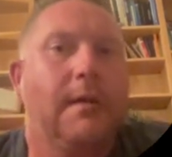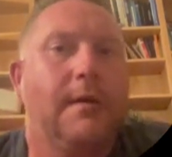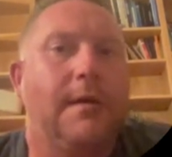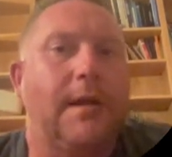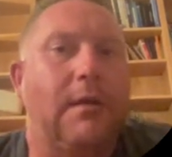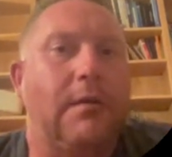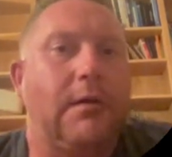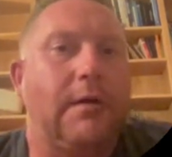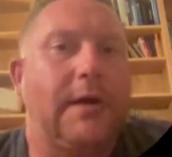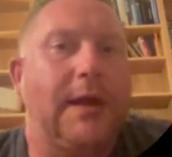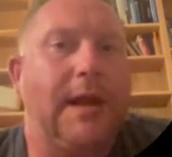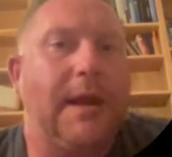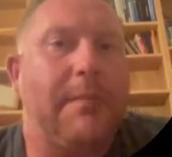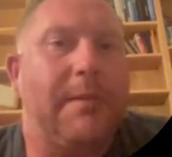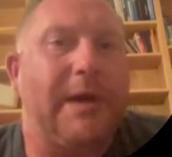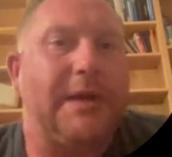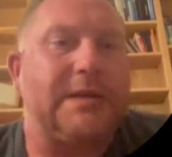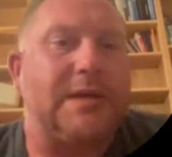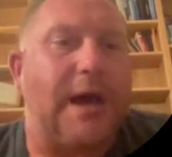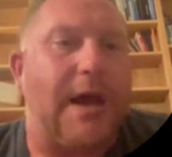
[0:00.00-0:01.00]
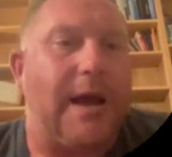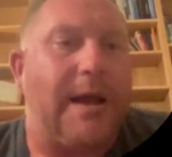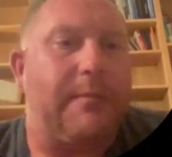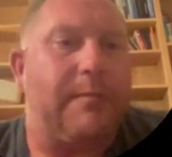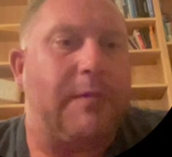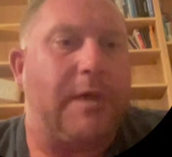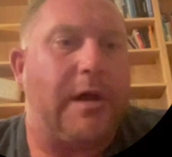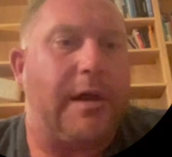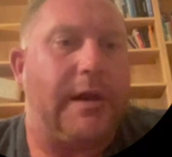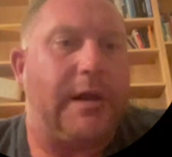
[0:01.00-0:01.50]
Now, looking at my
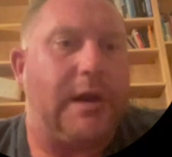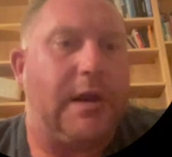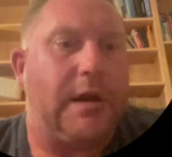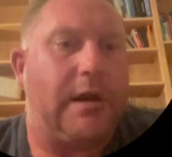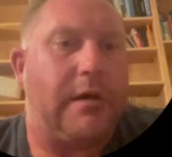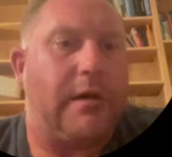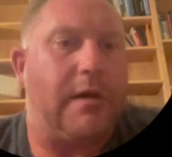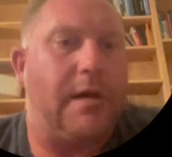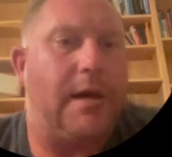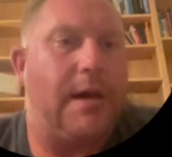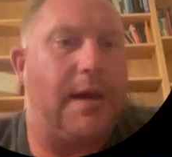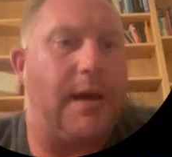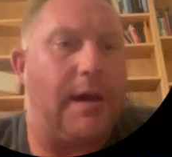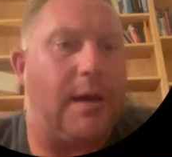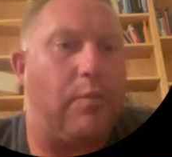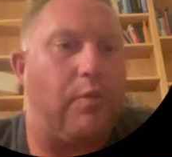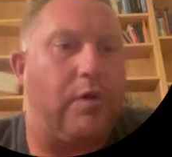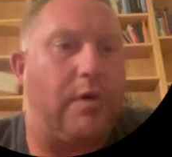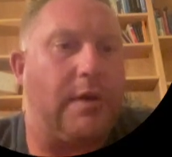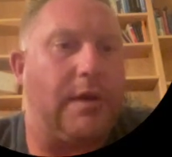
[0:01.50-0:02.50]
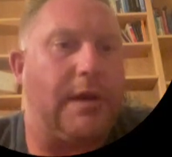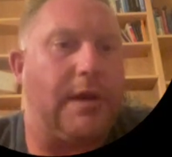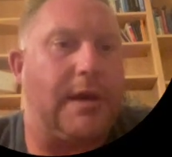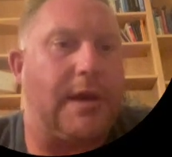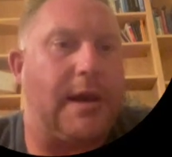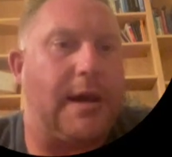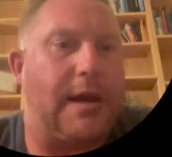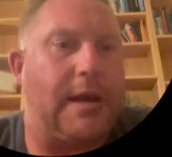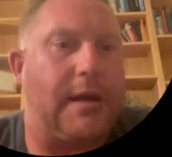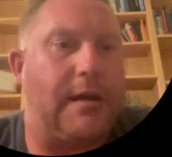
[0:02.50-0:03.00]
timeline here, I'm really
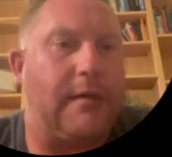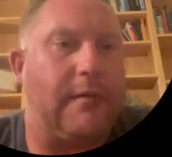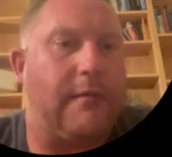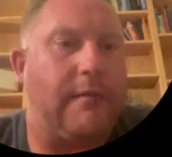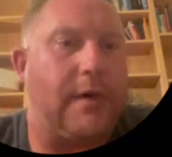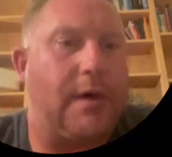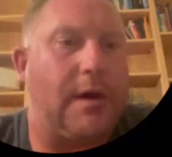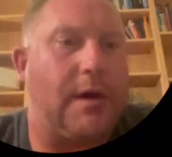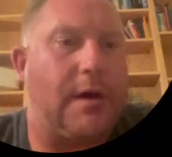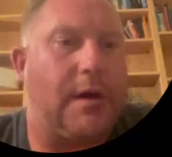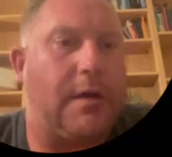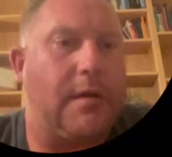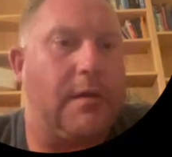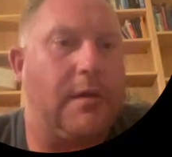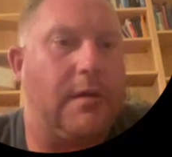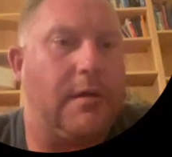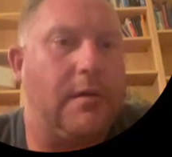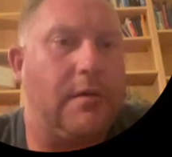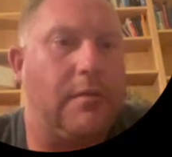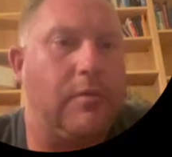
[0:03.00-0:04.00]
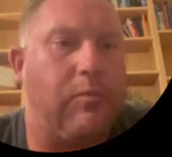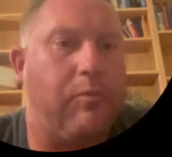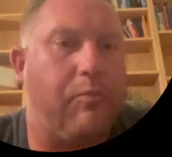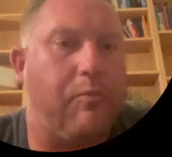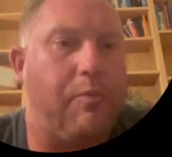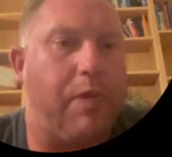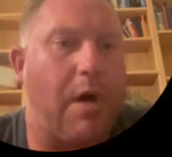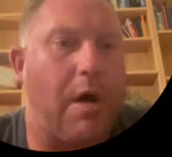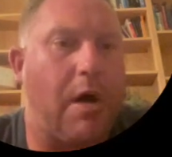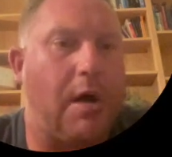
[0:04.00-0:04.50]
kind of uh,
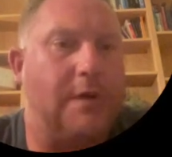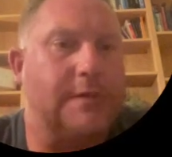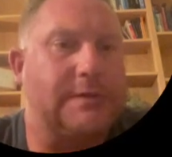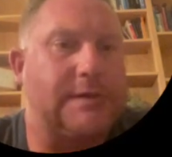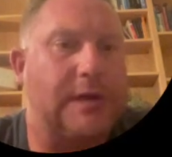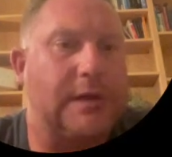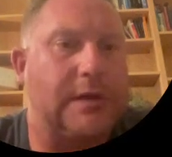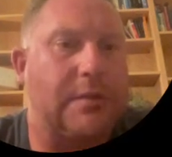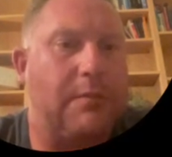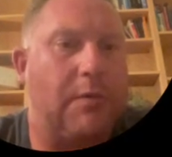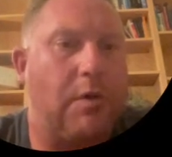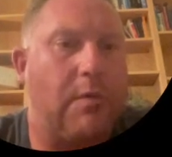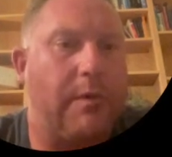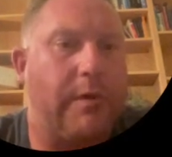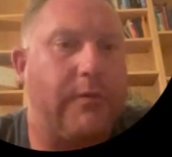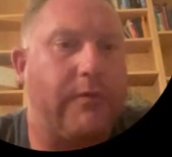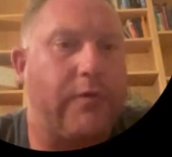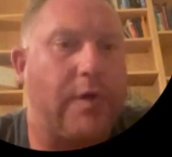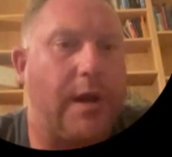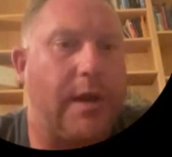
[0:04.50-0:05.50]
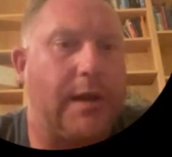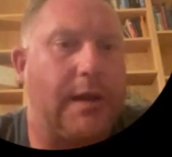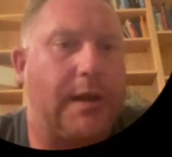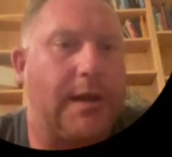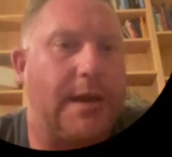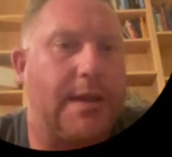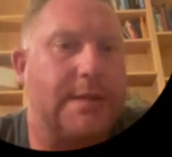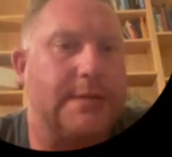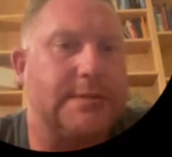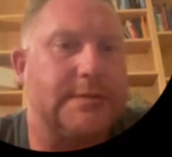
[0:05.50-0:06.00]
paused at the moment trying to
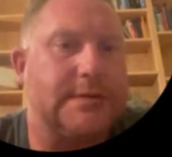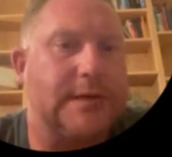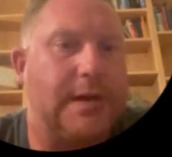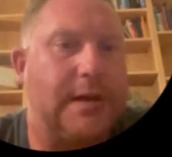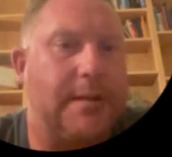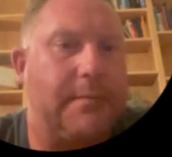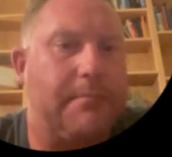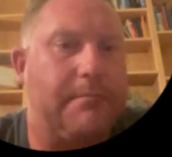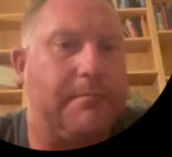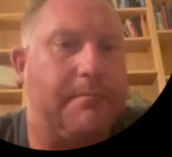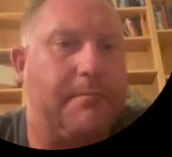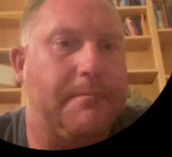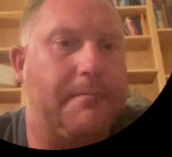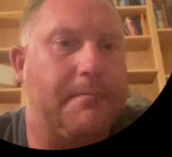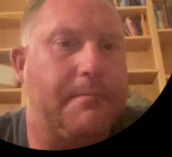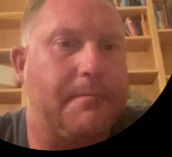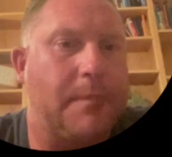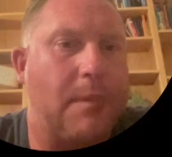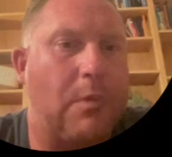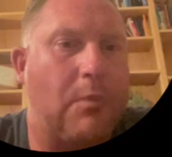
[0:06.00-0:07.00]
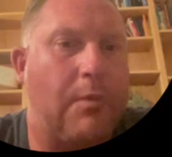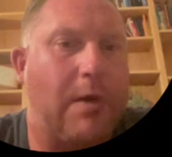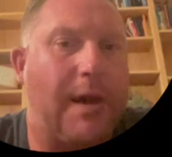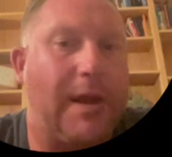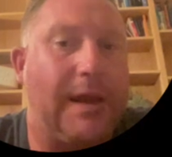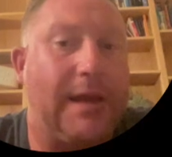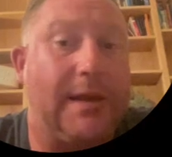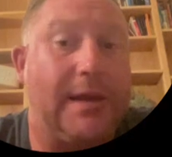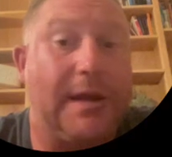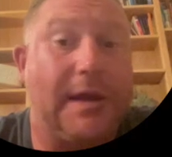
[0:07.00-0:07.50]
get some
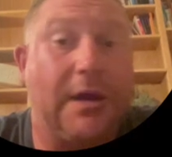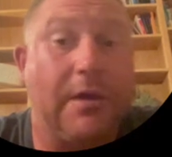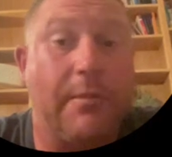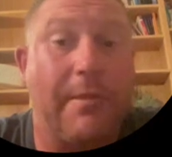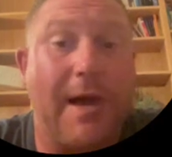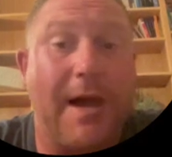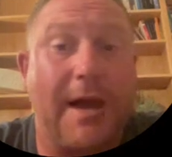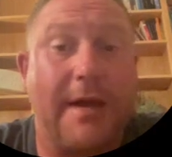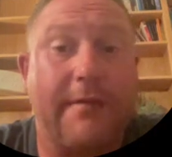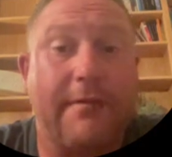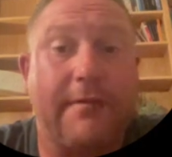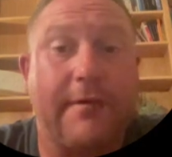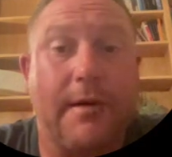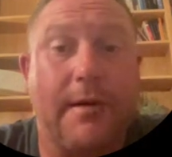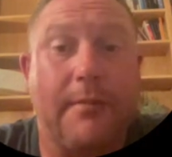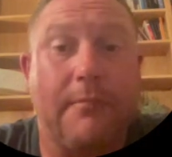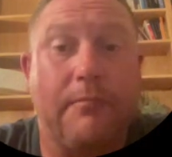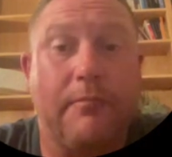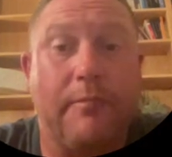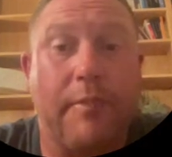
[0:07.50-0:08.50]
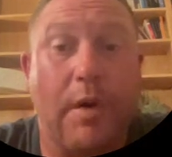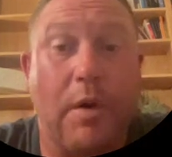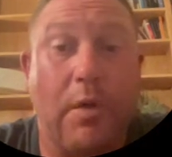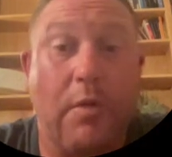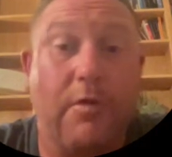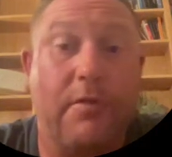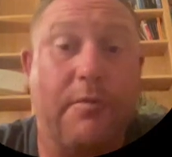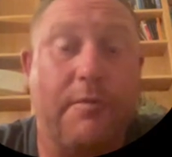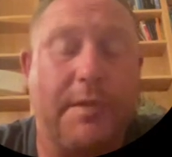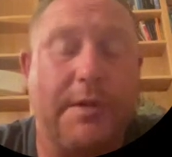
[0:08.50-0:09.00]
waiting to hear back from
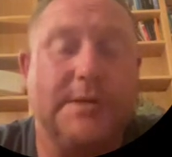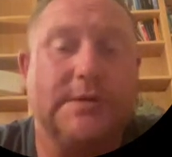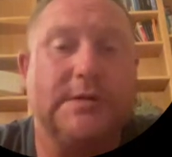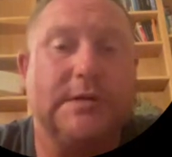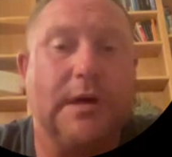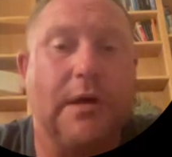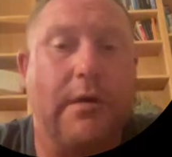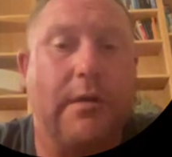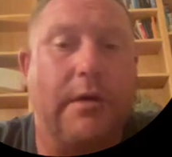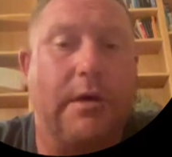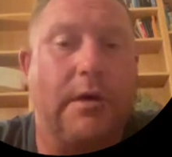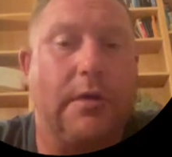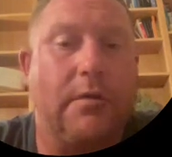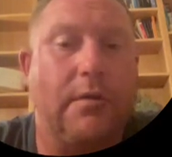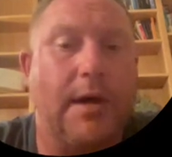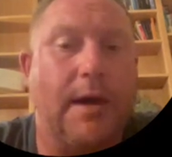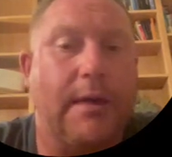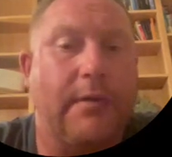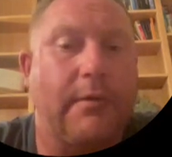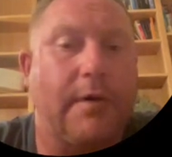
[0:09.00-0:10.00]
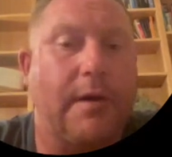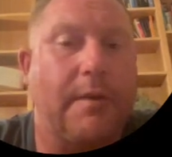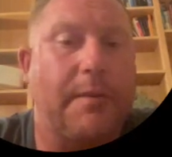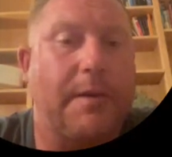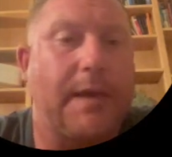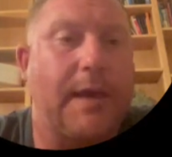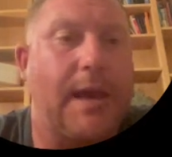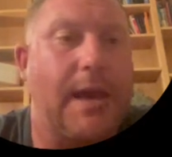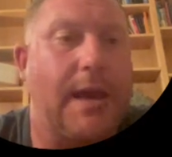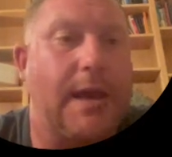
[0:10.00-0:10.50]
both BCRU and
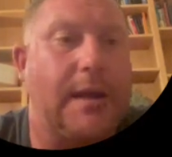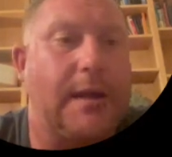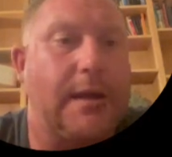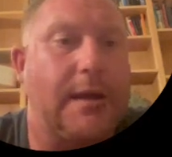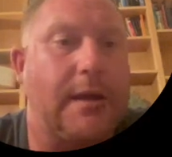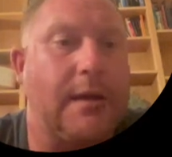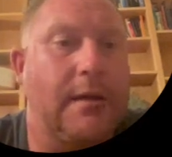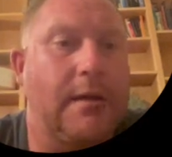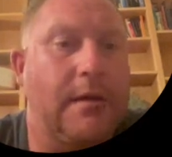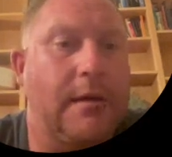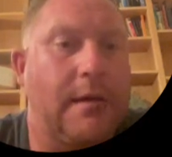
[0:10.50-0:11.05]
Rugby Canada.